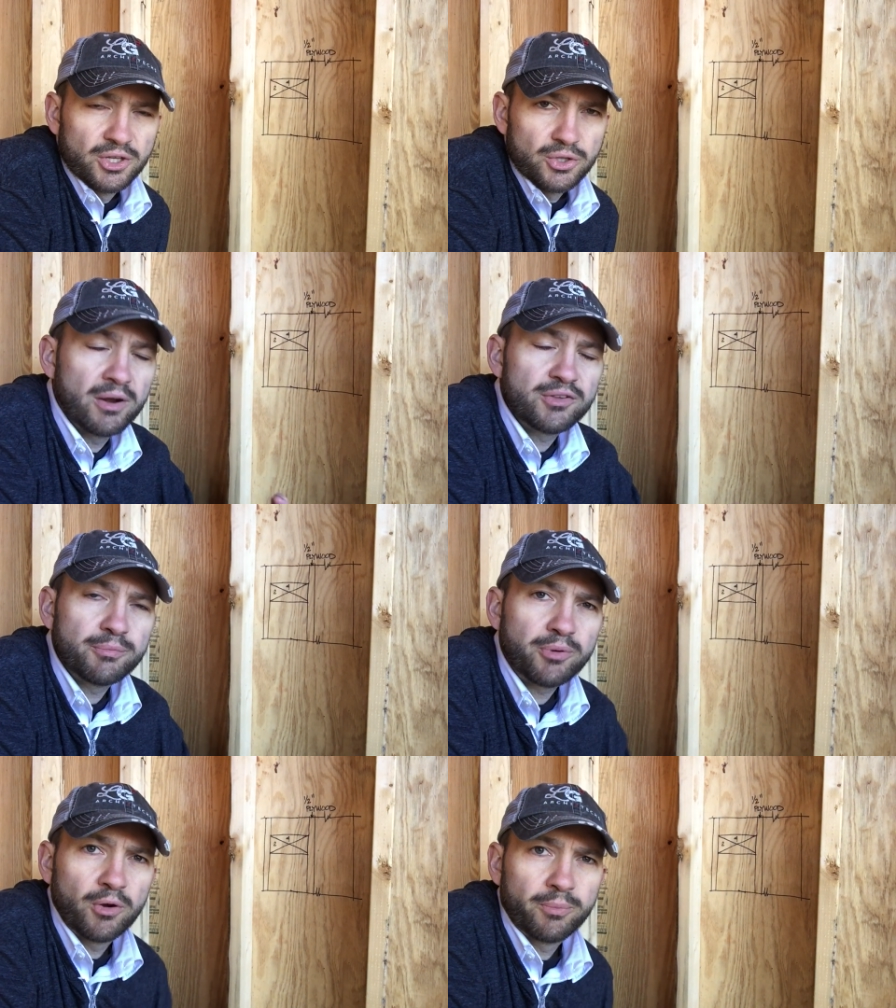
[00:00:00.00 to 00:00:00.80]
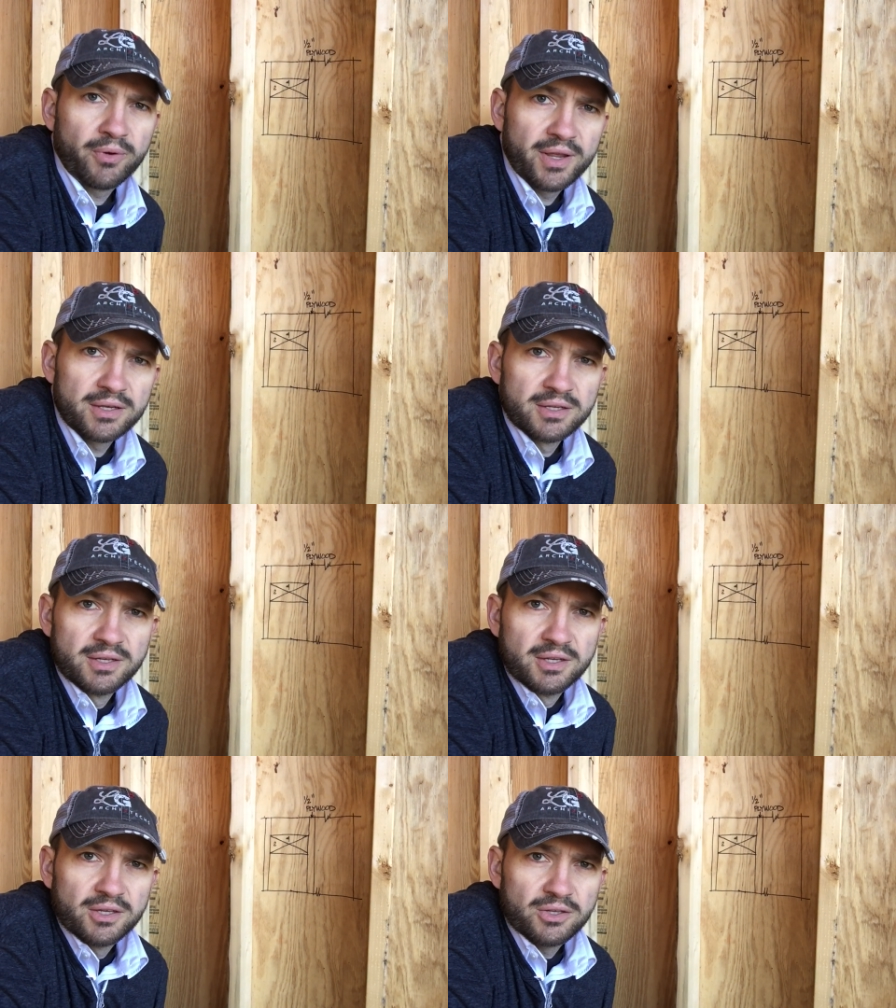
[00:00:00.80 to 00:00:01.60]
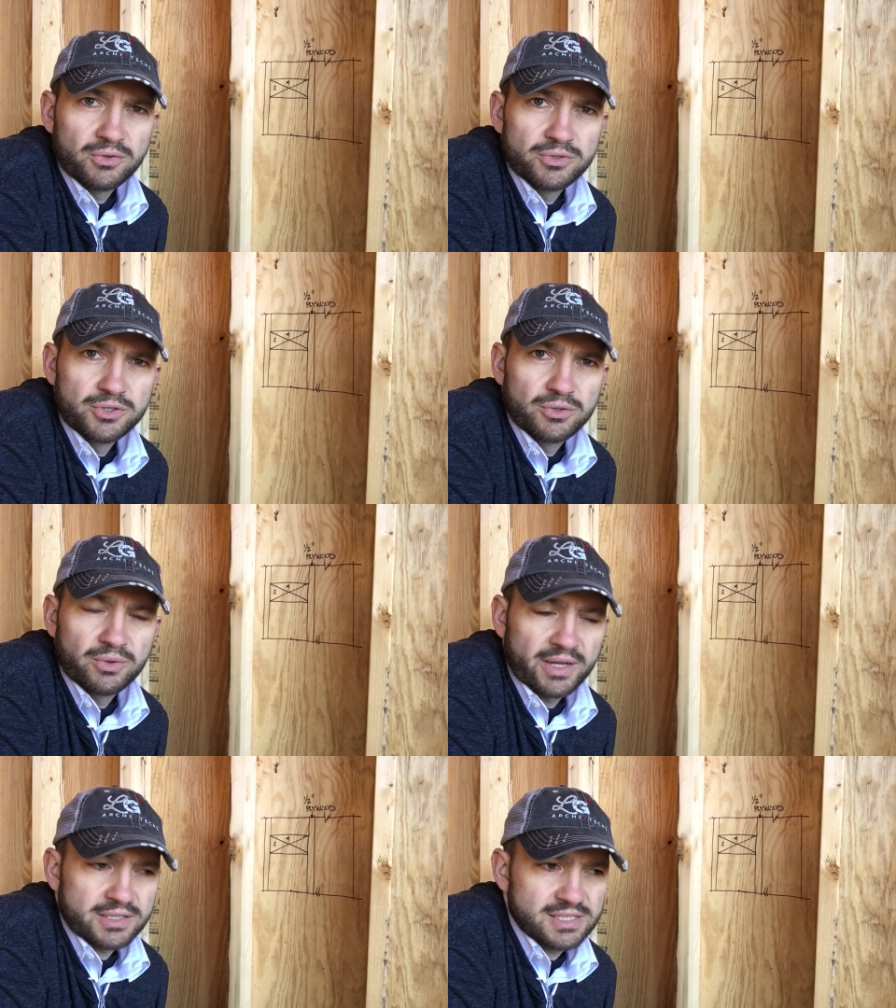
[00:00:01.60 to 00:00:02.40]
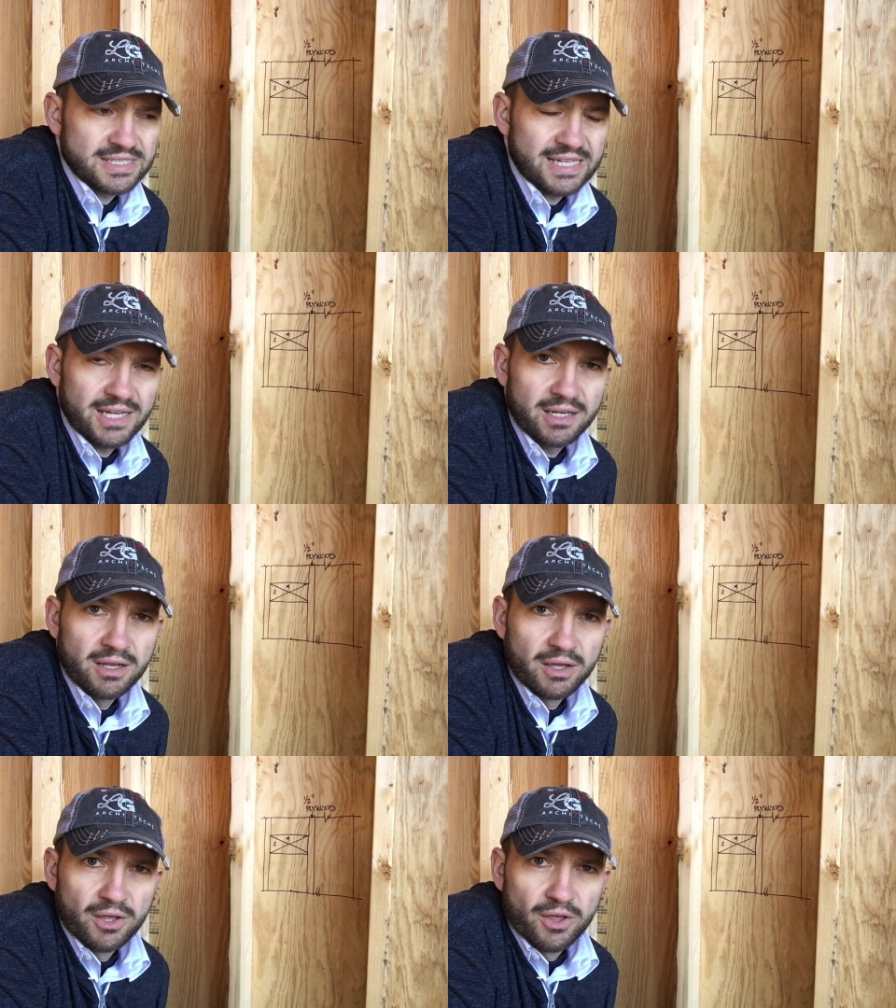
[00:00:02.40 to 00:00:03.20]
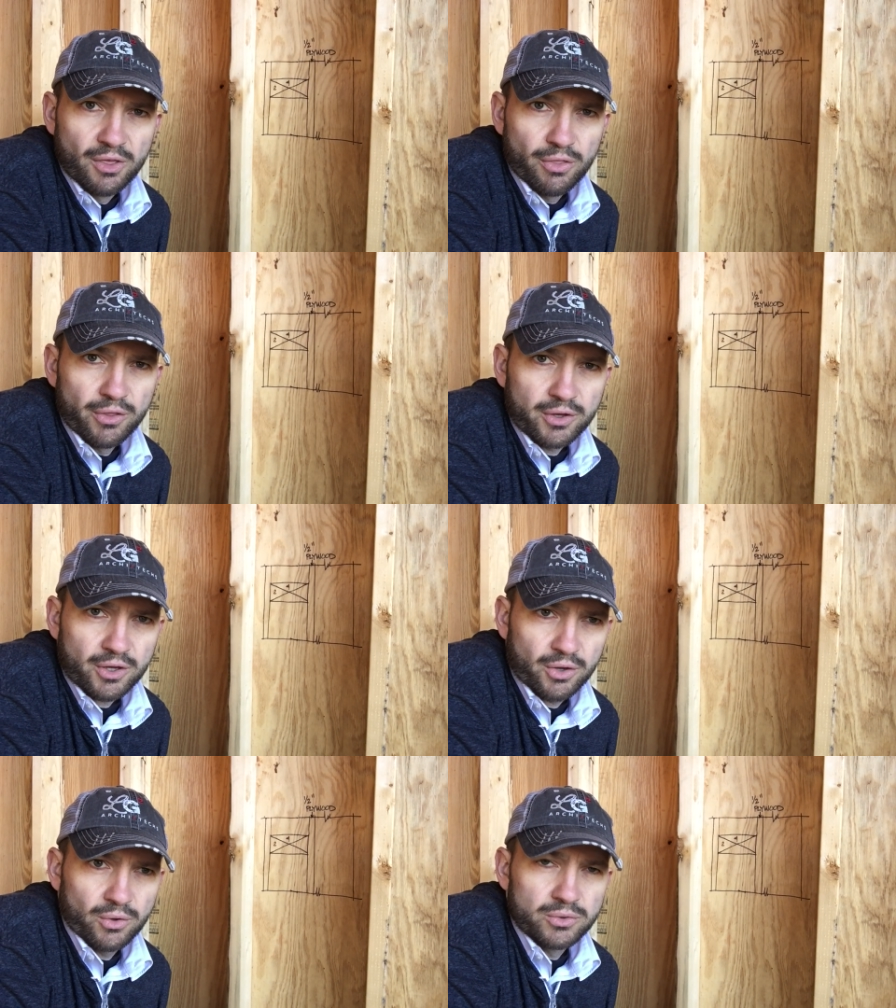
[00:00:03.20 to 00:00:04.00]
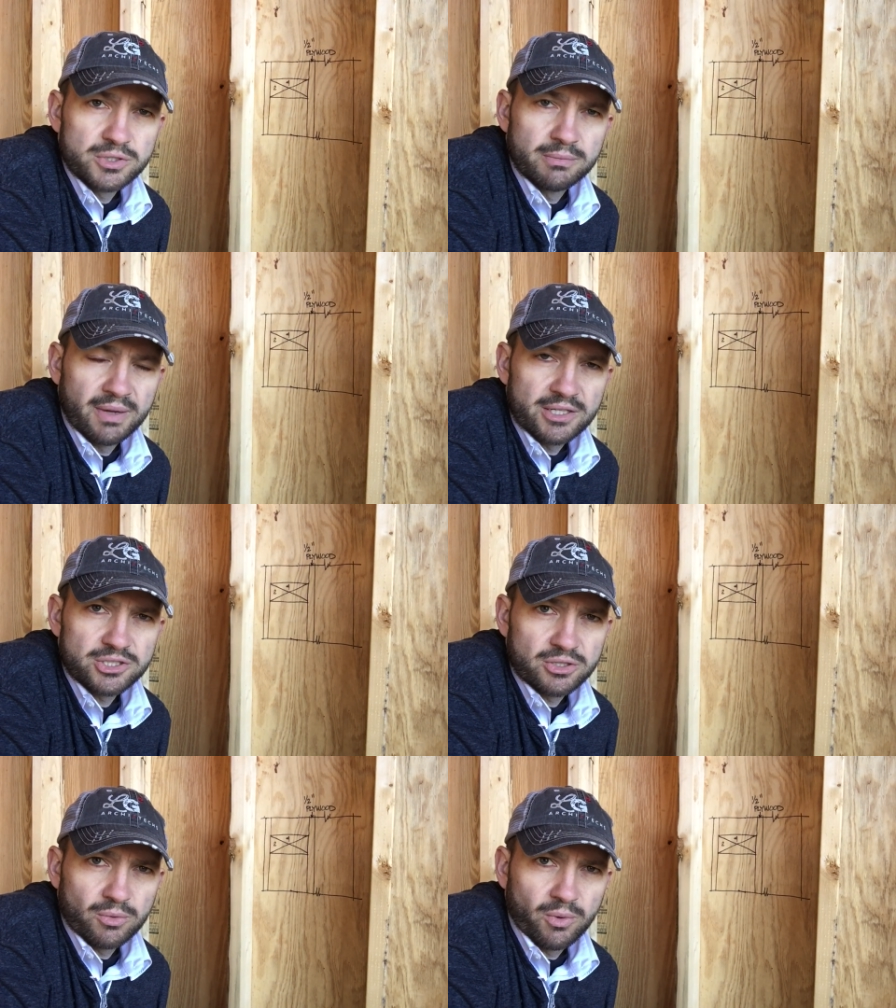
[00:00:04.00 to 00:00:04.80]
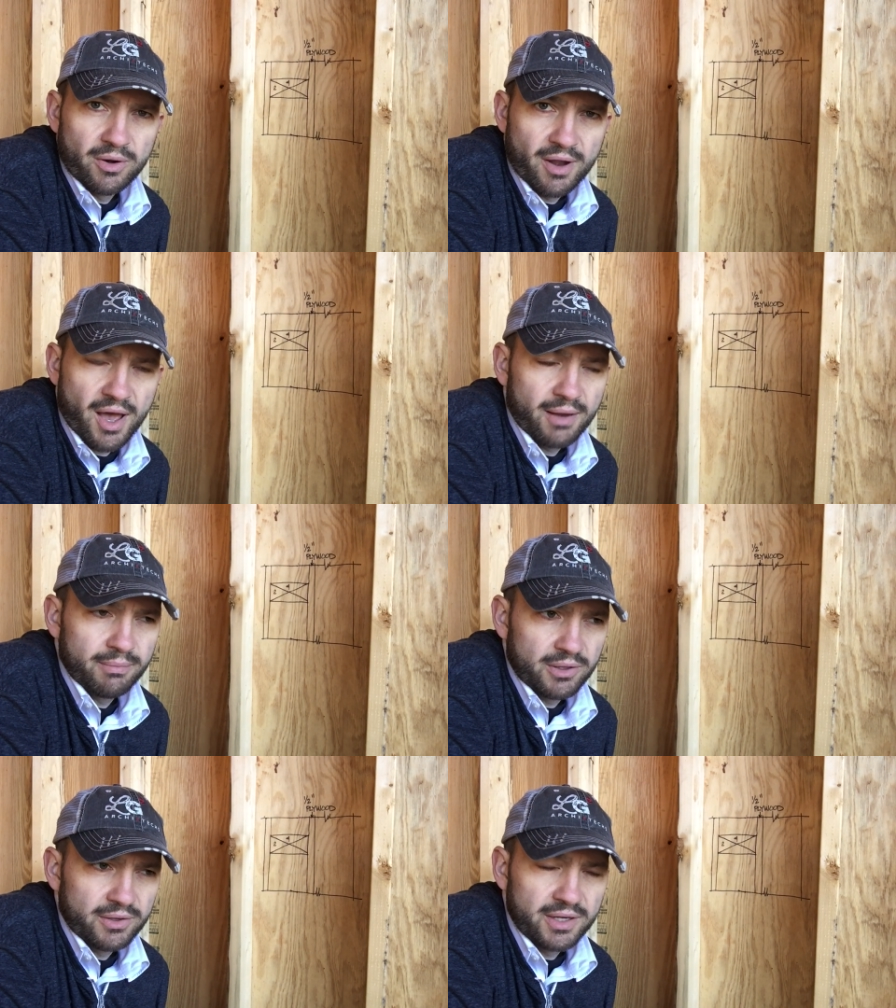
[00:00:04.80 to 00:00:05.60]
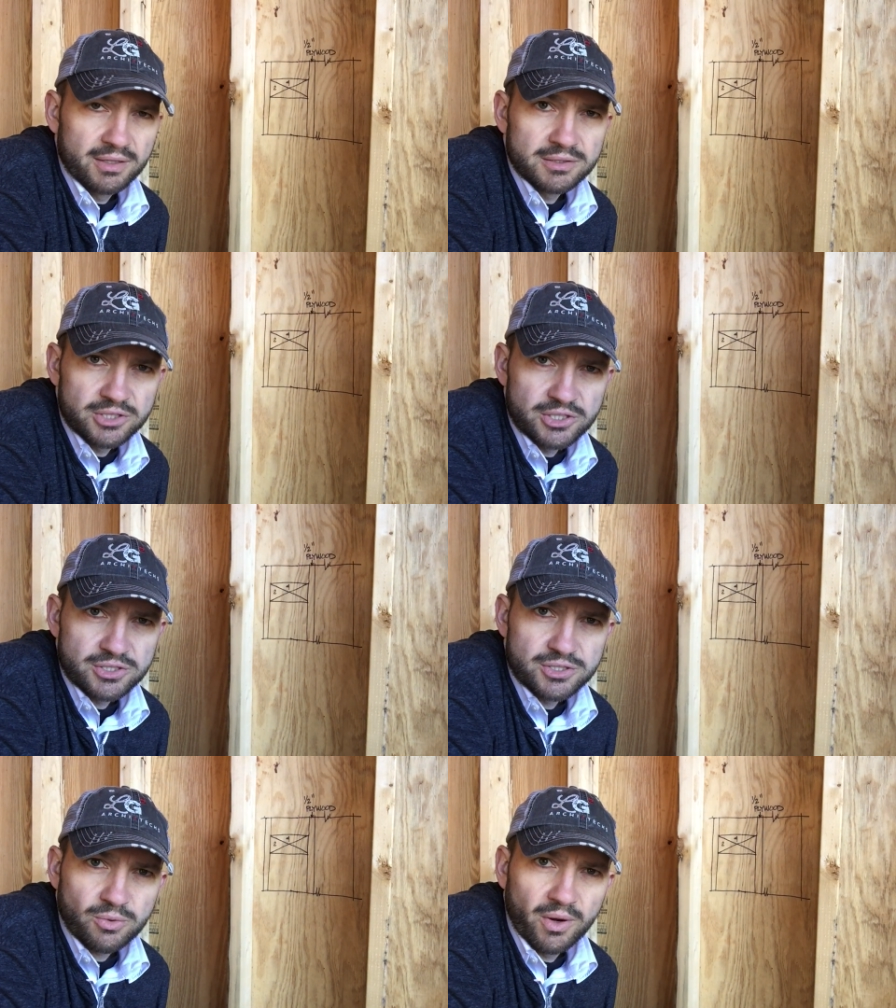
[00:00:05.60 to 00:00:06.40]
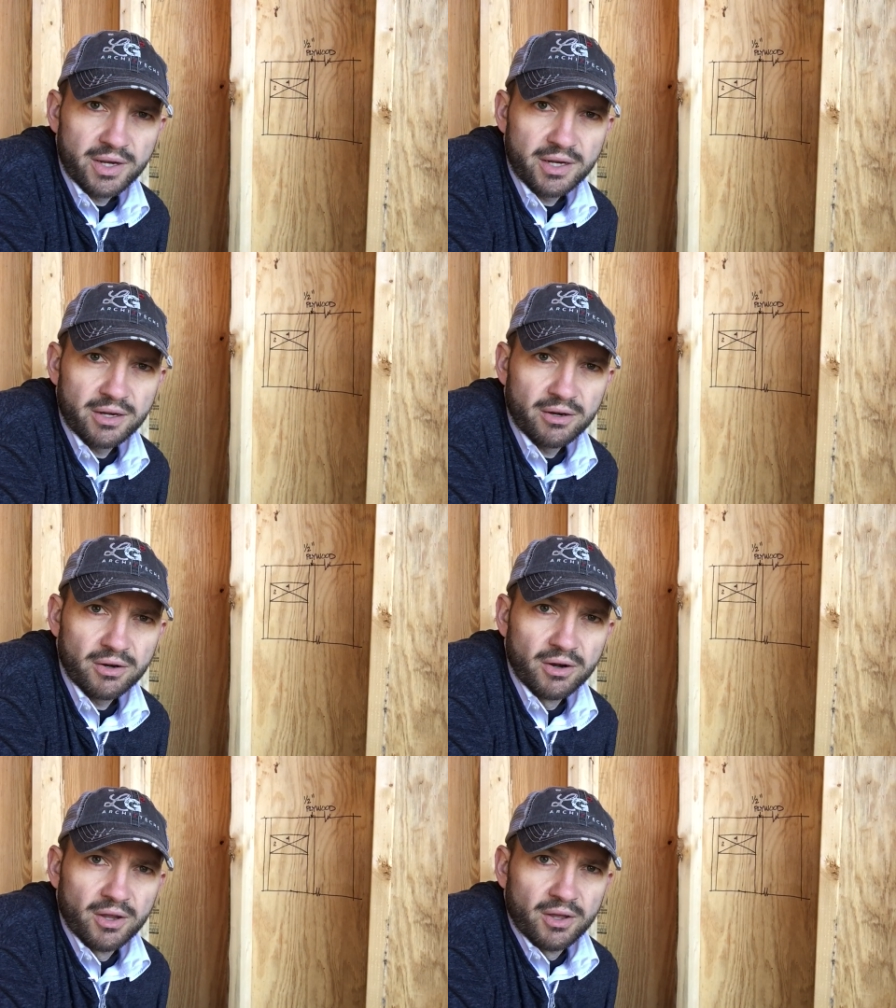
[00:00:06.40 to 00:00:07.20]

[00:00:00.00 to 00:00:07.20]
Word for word: where it's appropriate, you do exceed the code to make sure we're not building just a 20-year